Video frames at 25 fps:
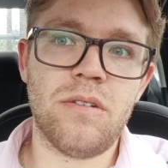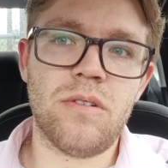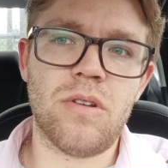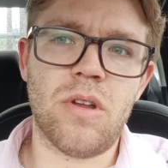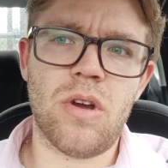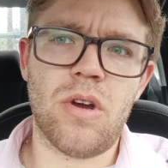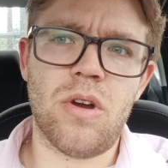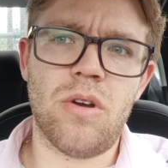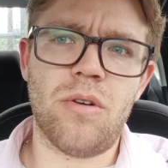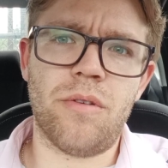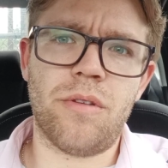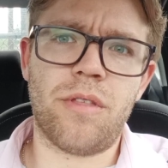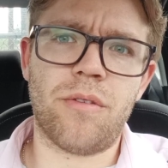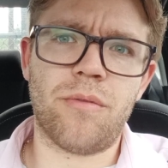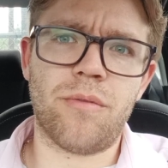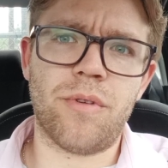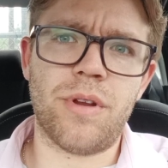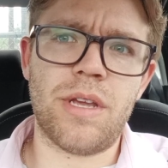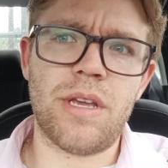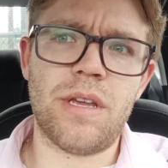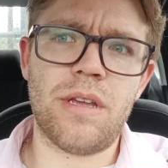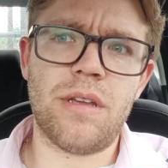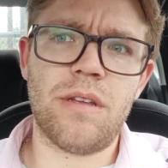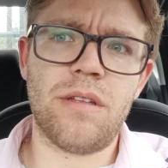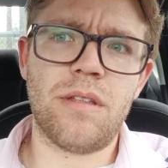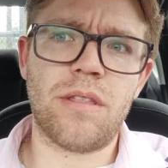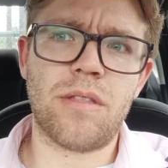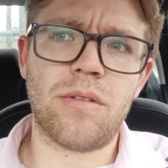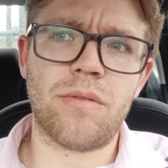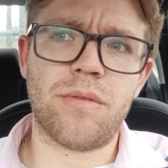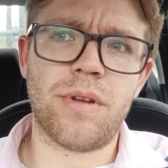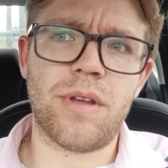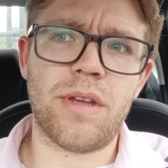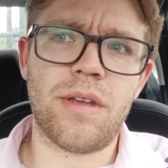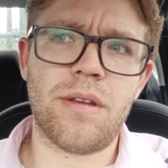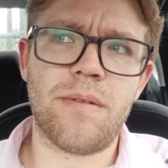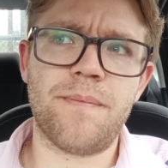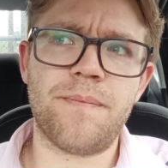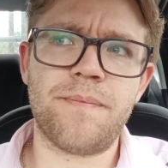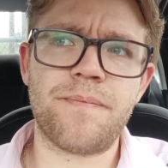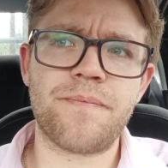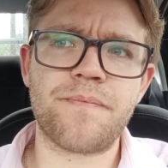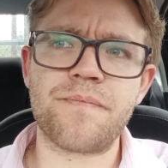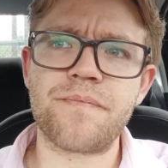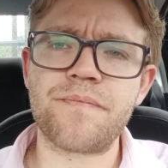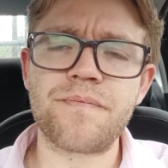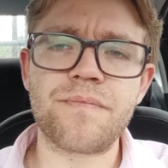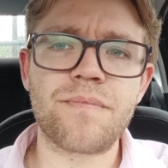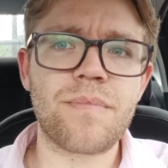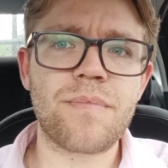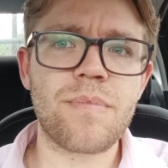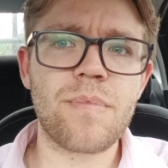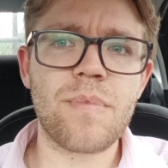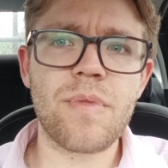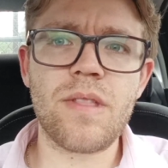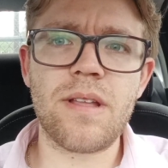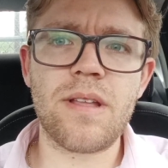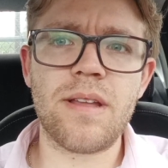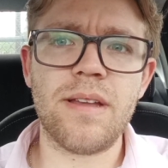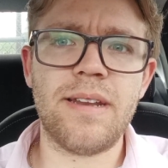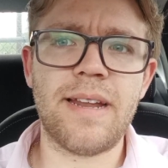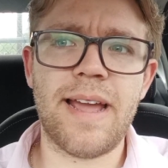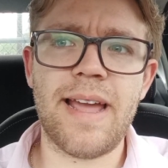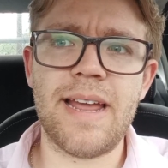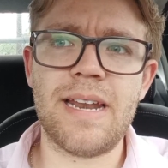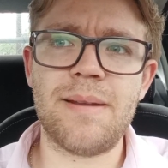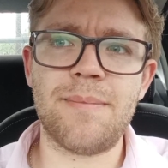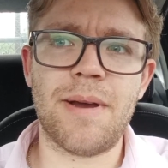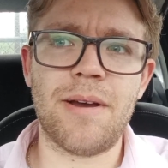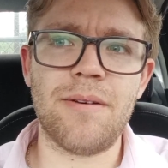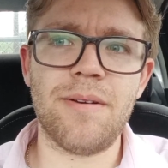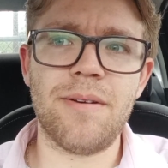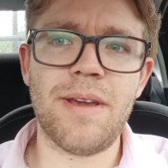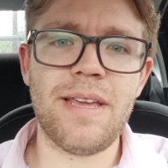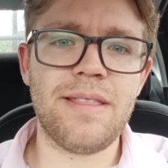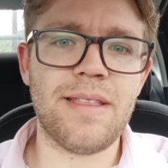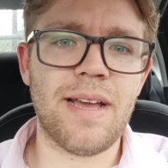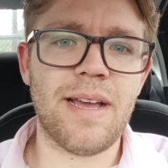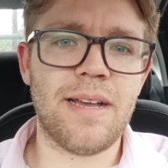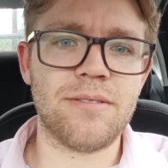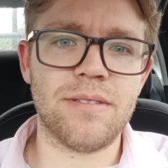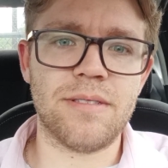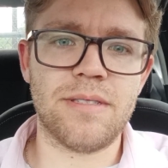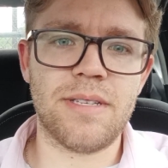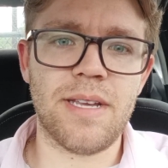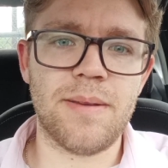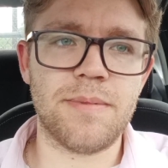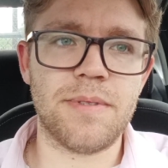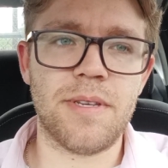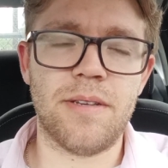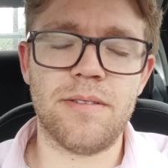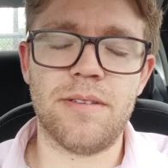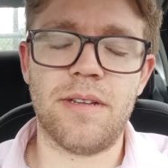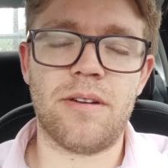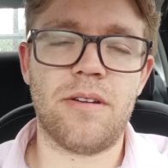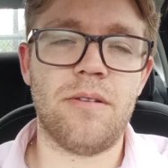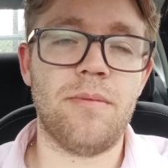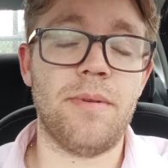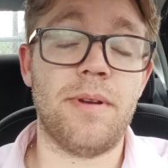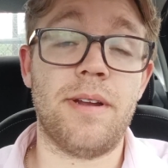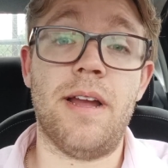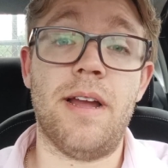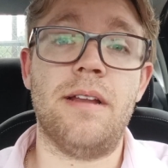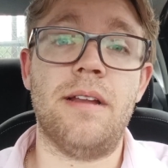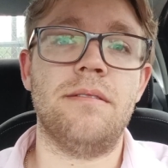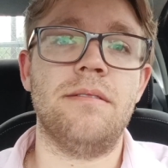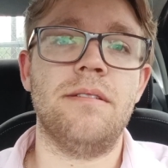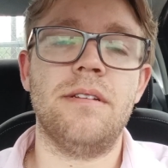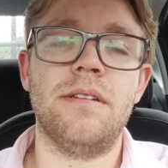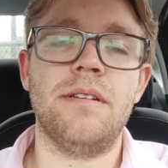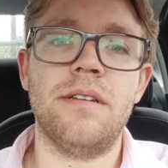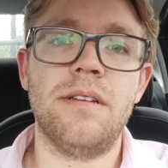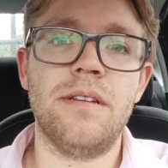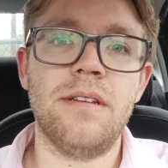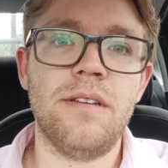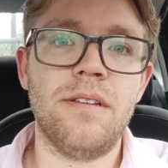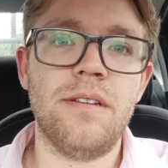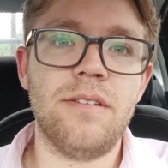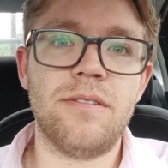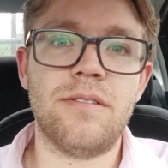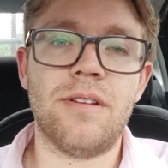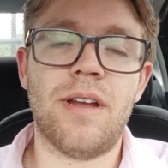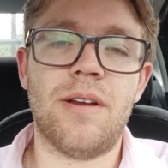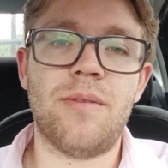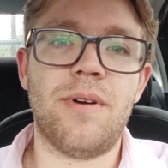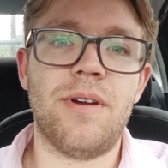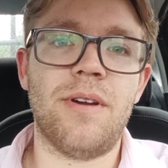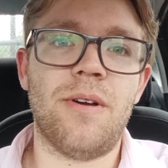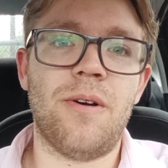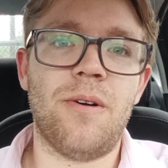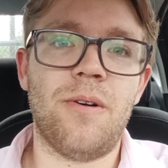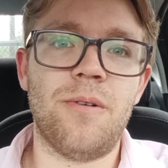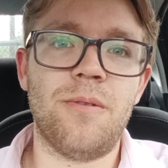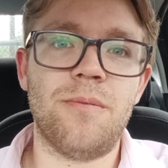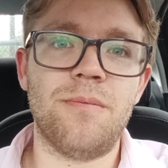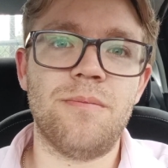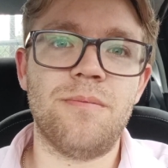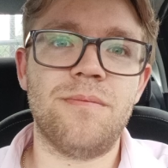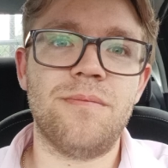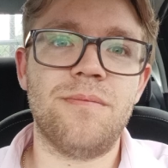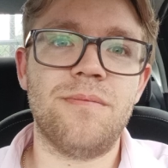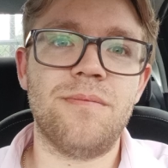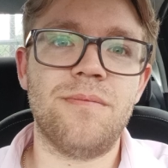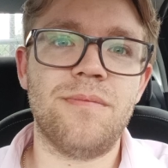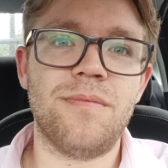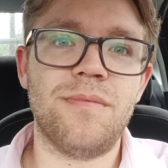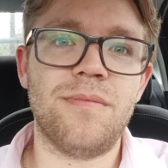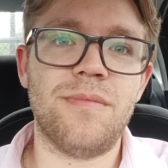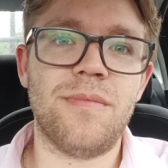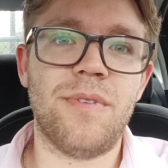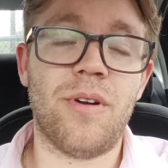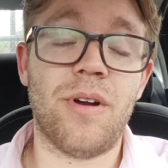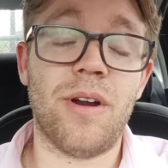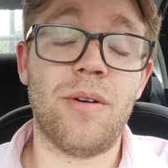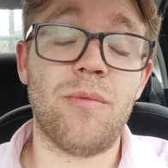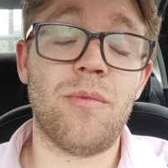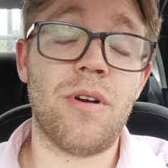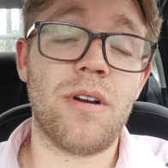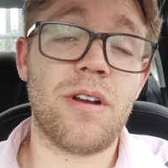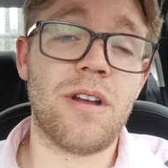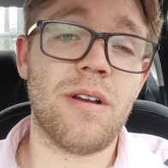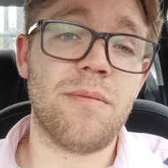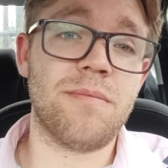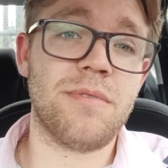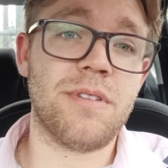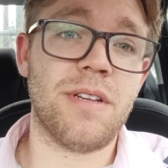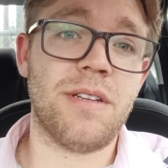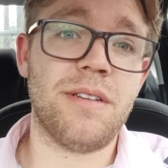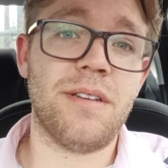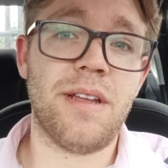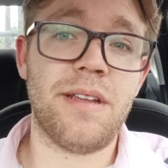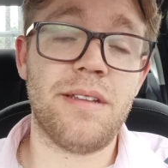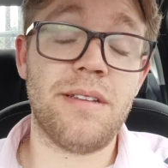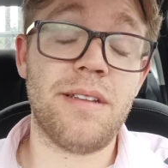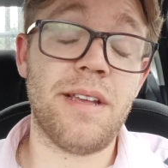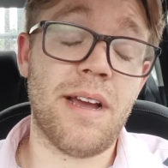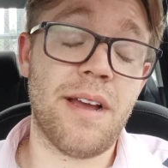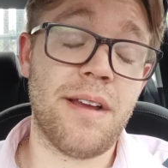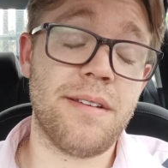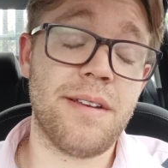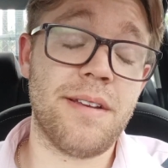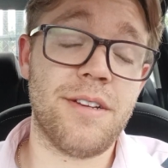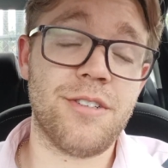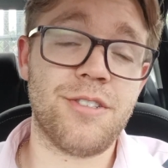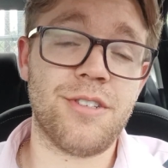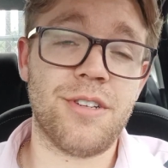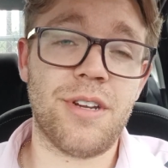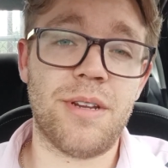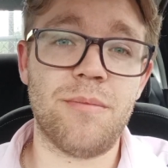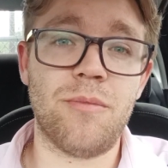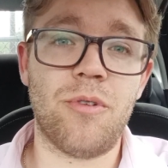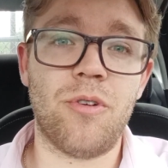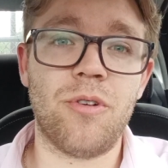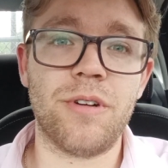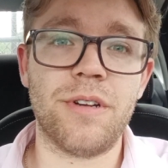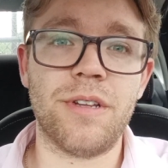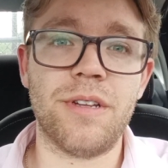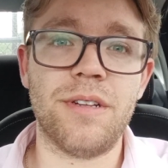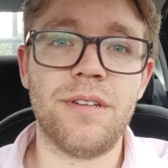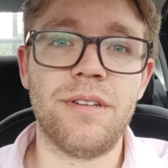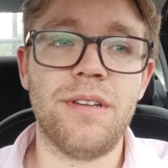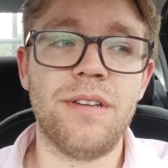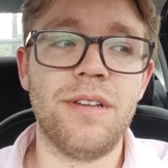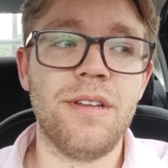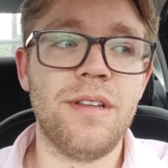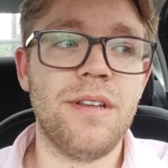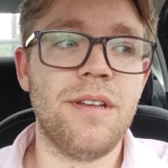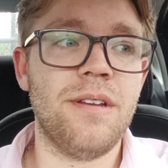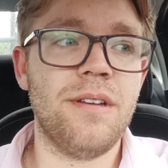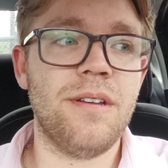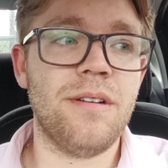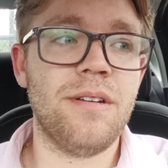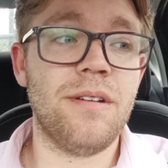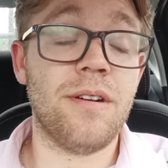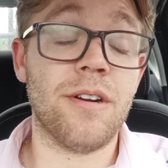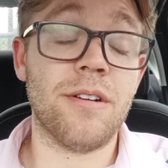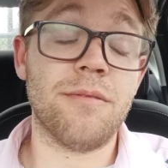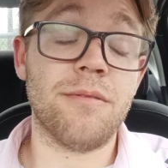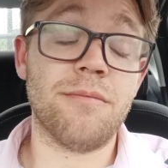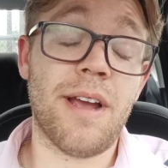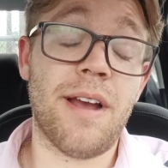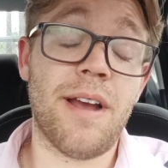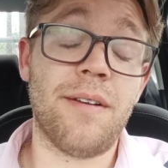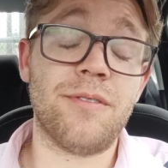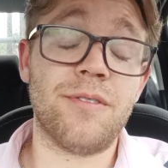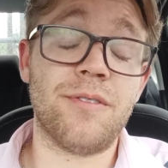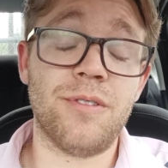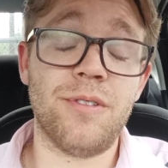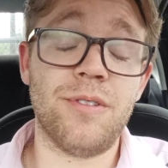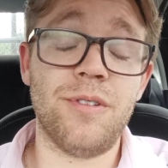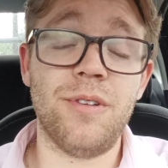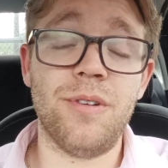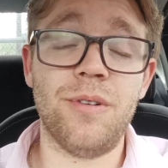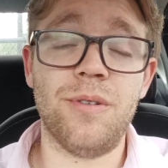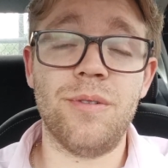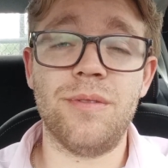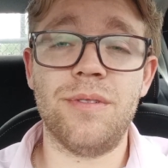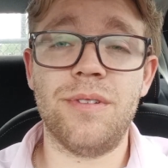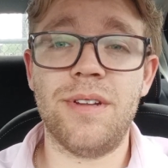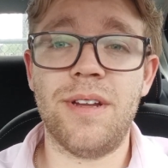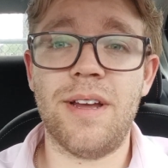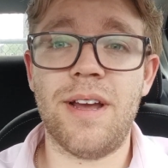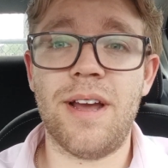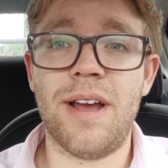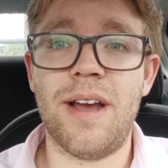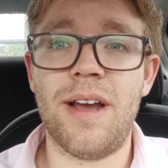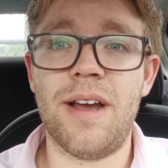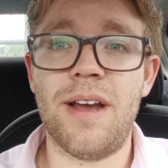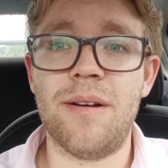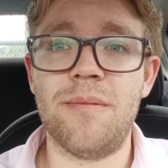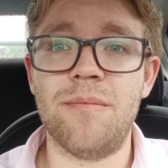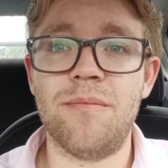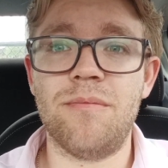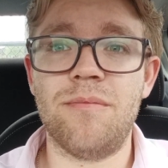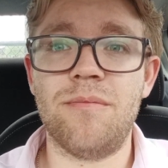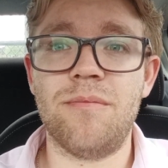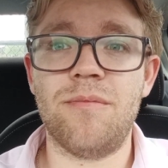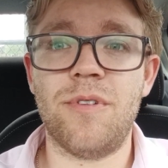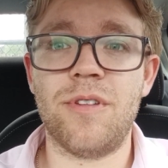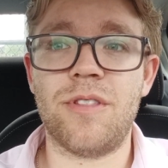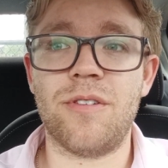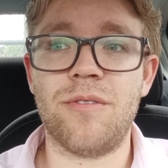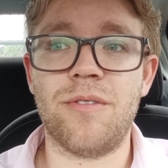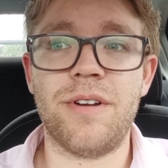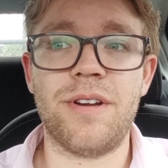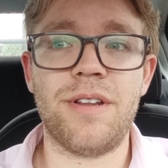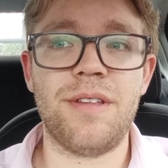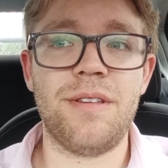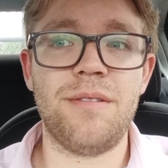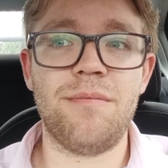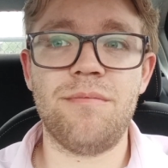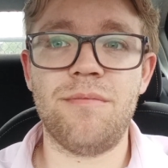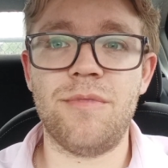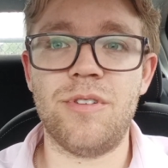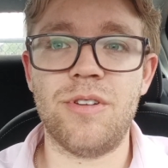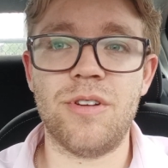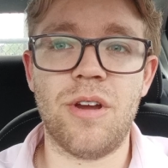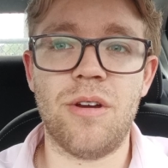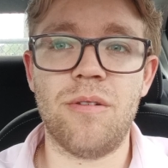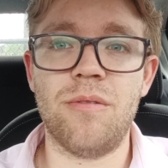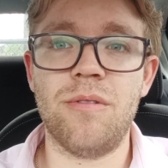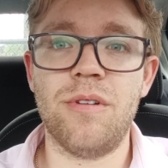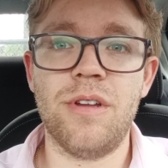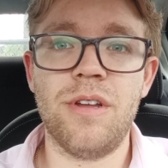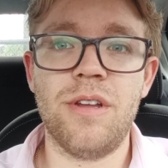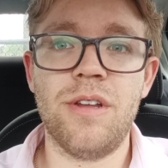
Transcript: no, three, three. And I had about 8,000 steps. I was like, oh my God. So I went home, or I woke up Sunday, yeah, yesterday morning or afternoon um, with already, you know,